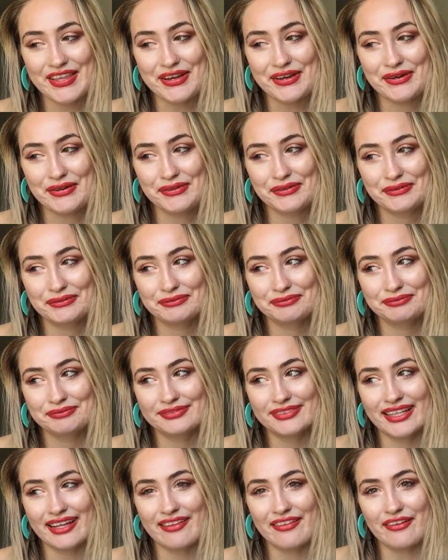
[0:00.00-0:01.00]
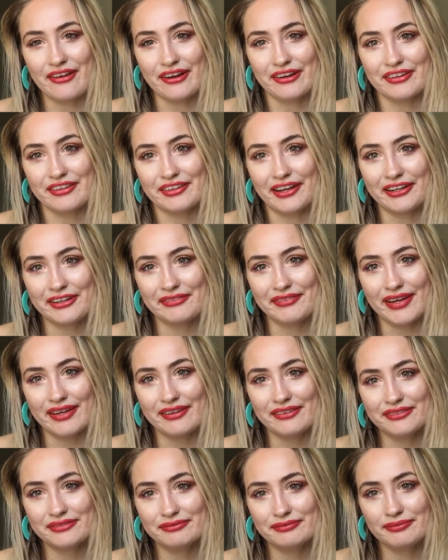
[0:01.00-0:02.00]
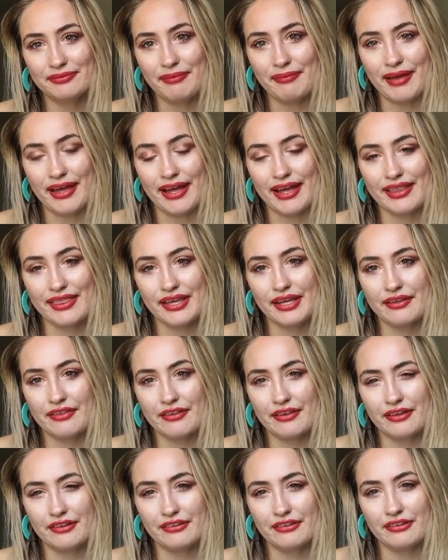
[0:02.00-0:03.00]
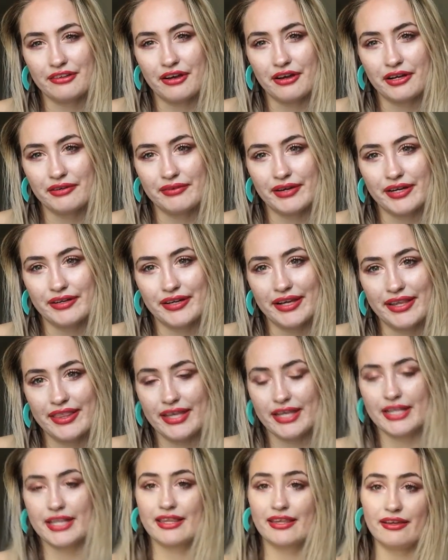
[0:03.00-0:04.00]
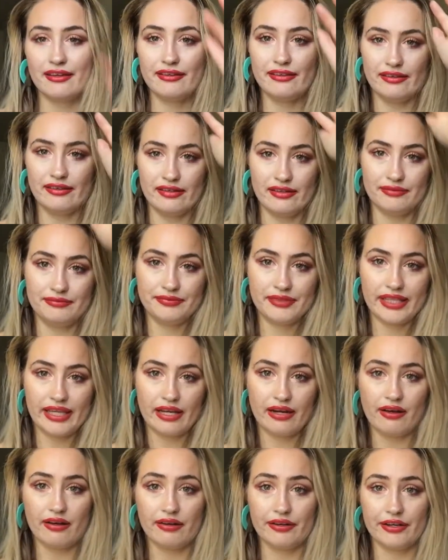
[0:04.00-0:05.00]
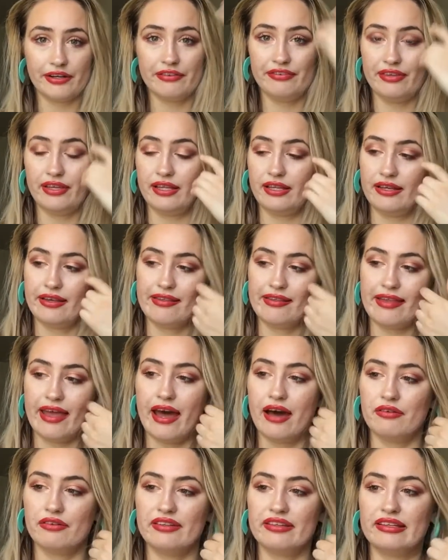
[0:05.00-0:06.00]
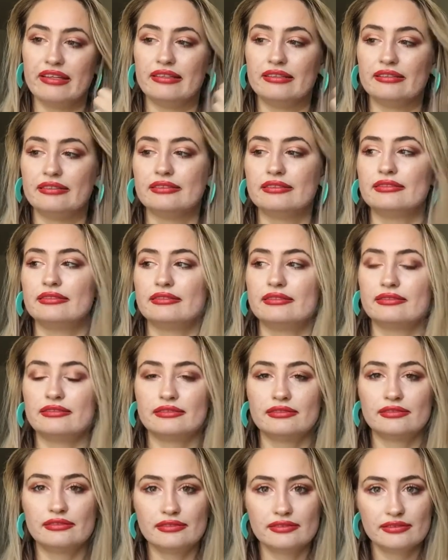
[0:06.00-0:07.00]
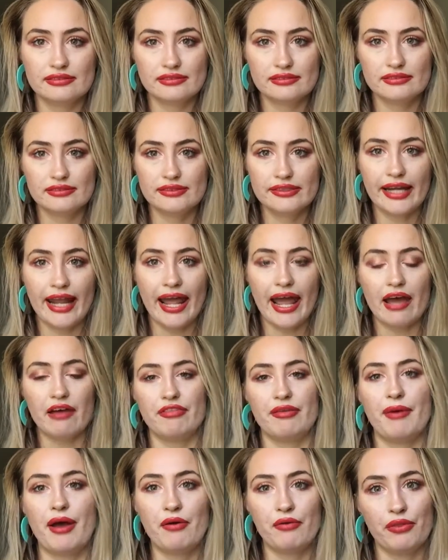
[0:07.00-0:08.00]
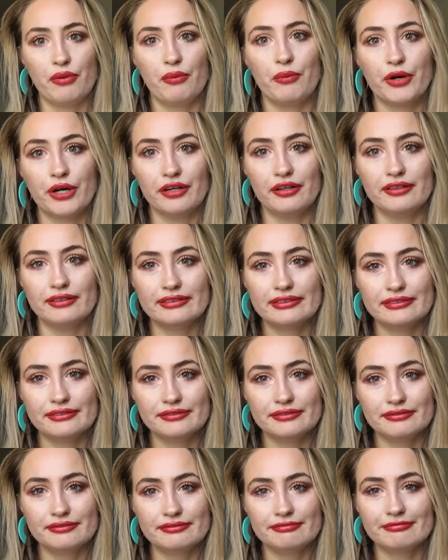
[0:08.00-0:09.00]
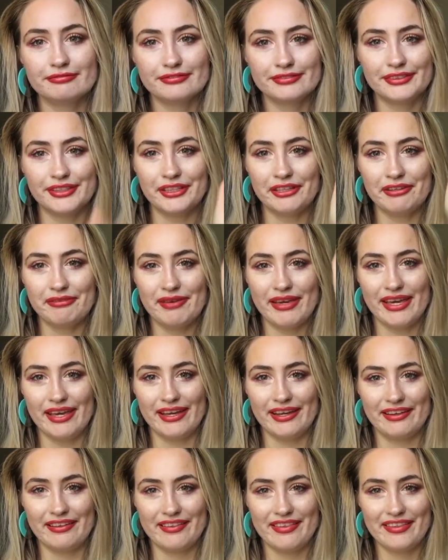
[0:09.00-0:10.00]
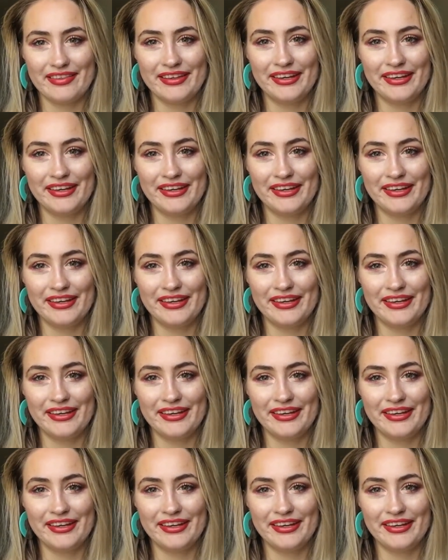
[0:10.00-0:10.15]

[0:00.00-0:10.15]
So it's hard to talk about, but I think it's good to talk about. I think it's good to get all your feelings out and have them out in the world. Look at my hands.